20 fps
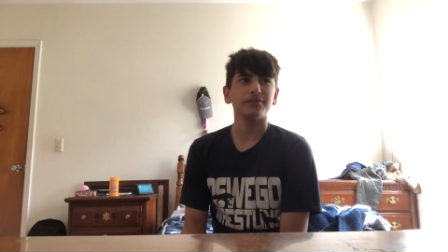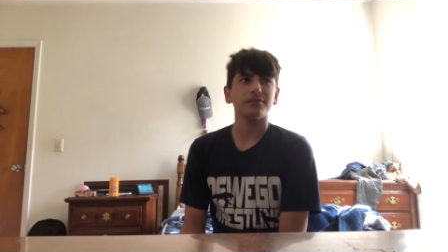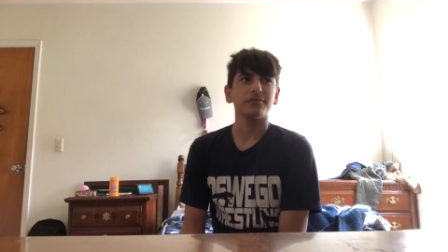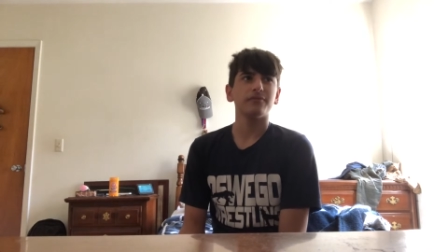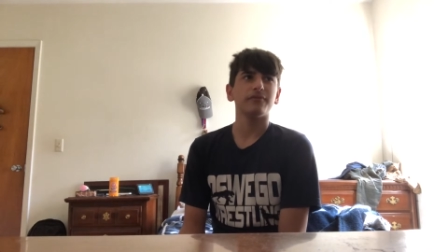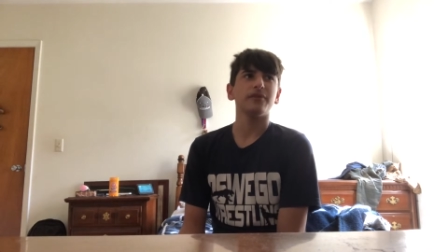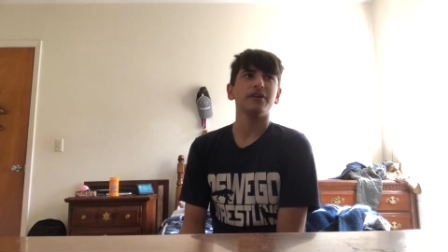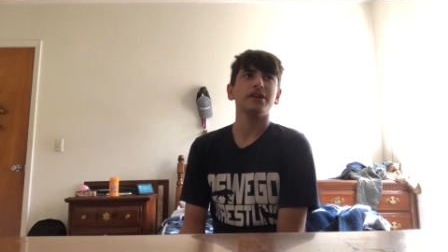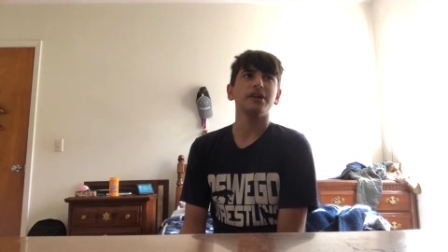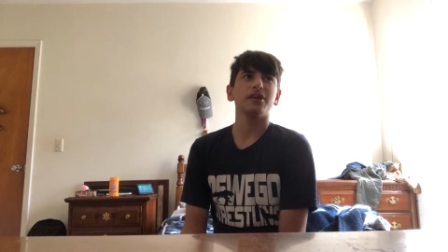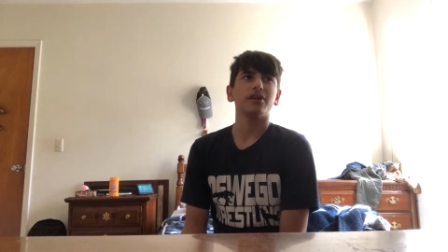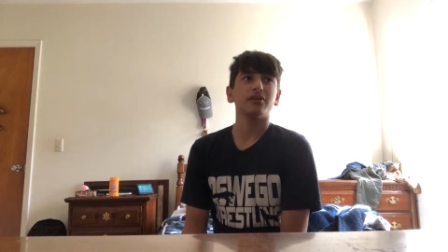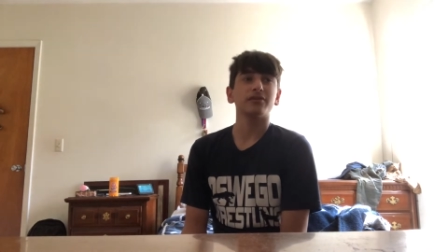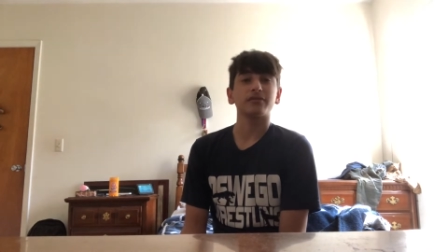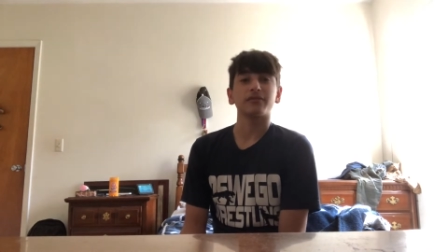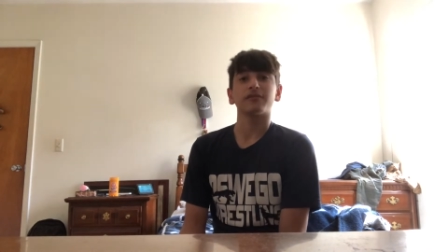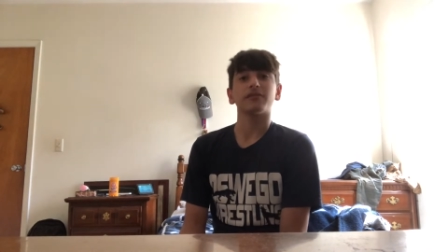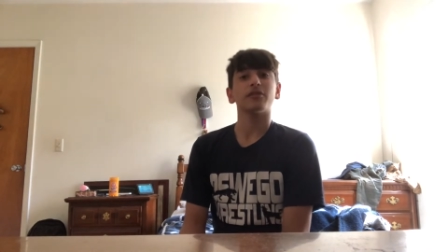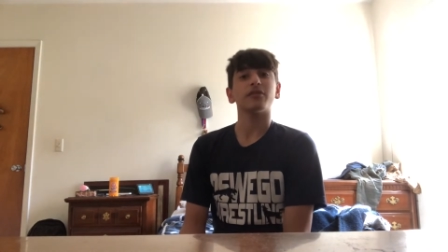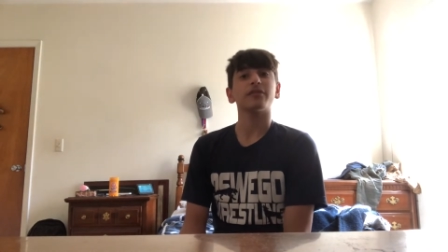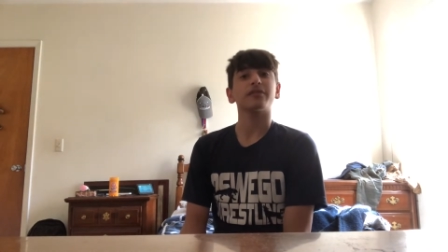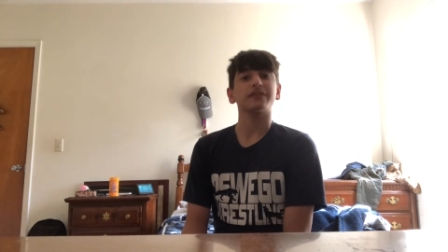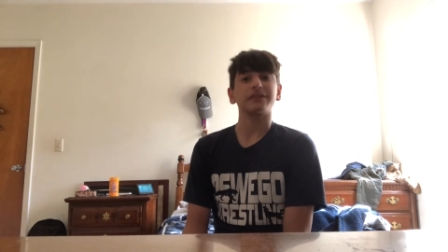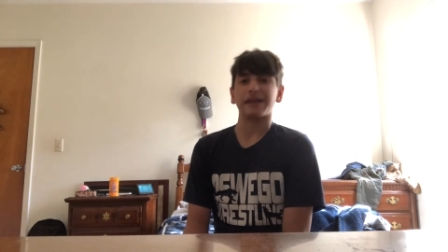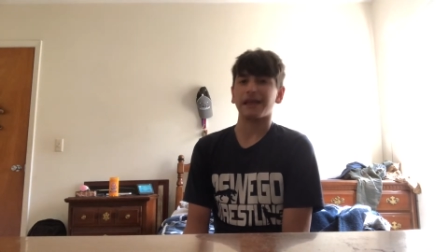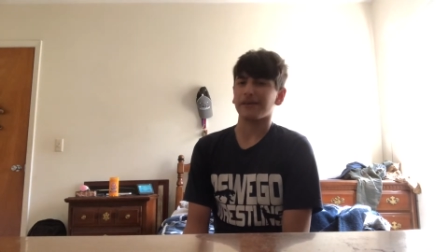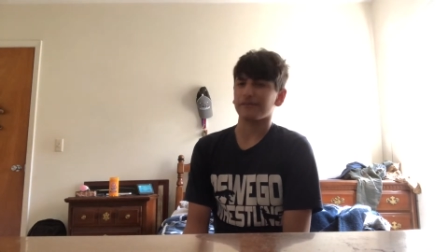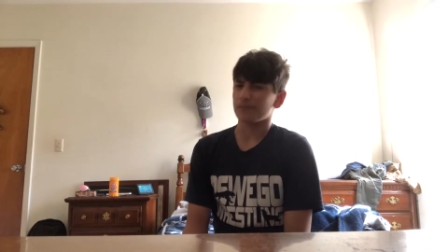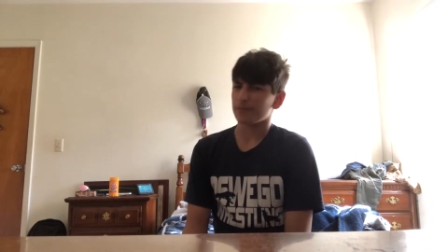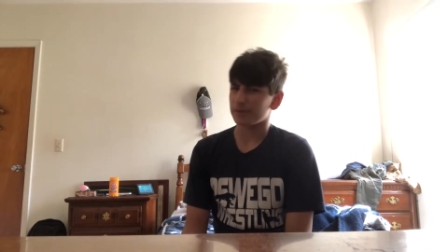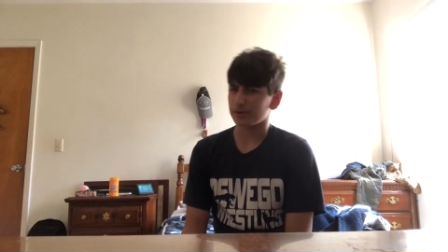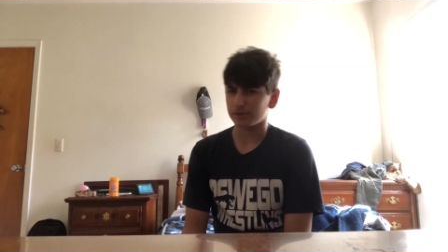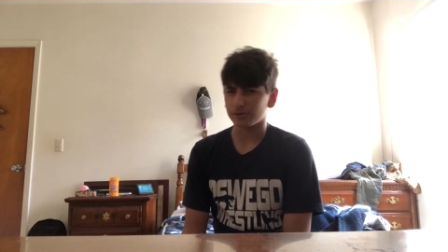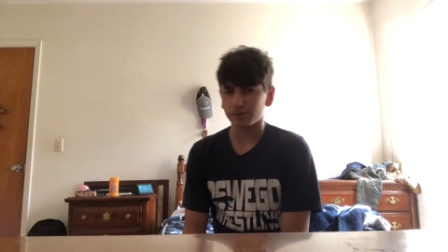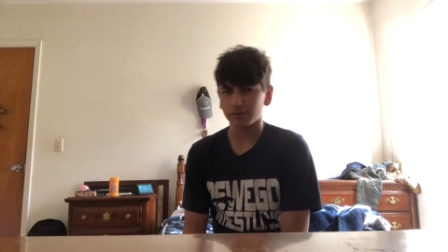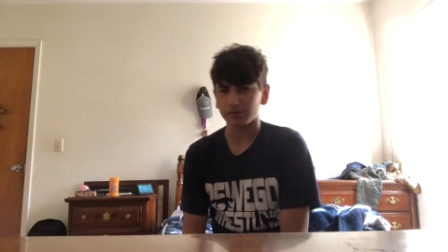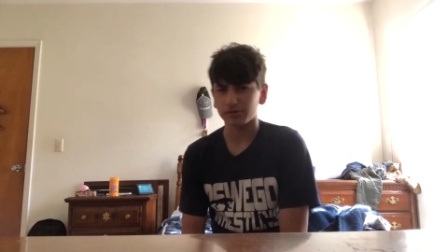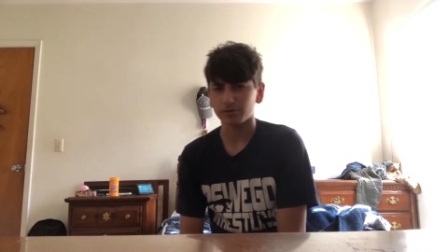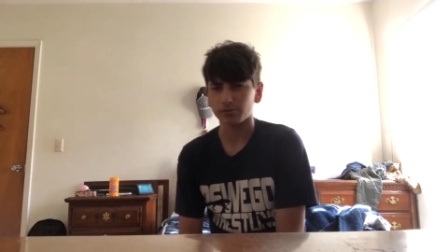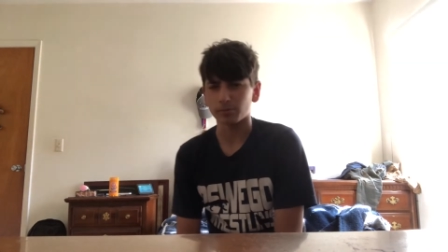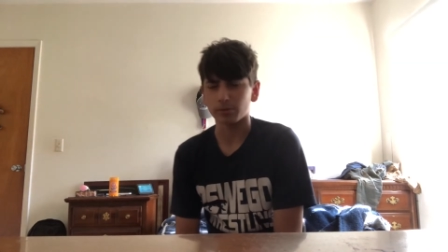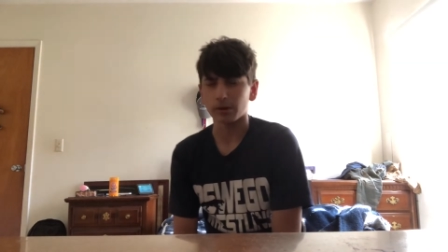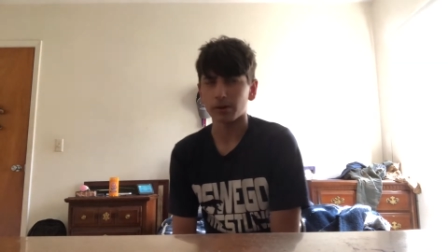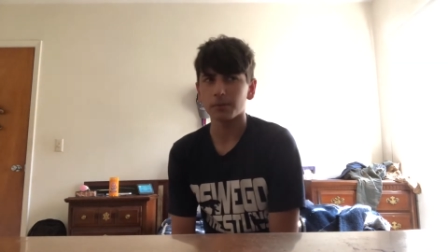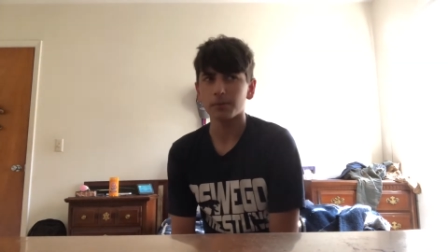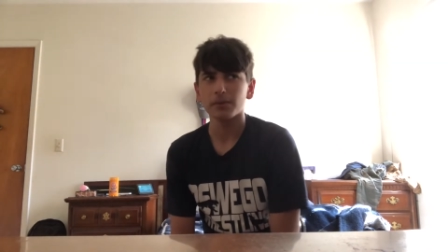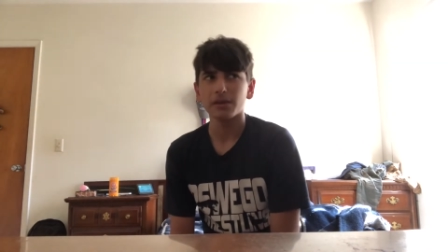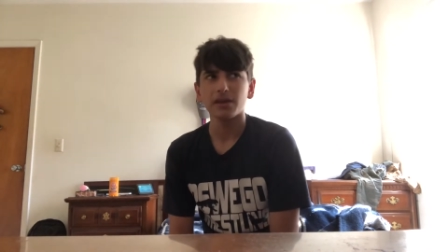videos I've noticed I haven't been doing too well,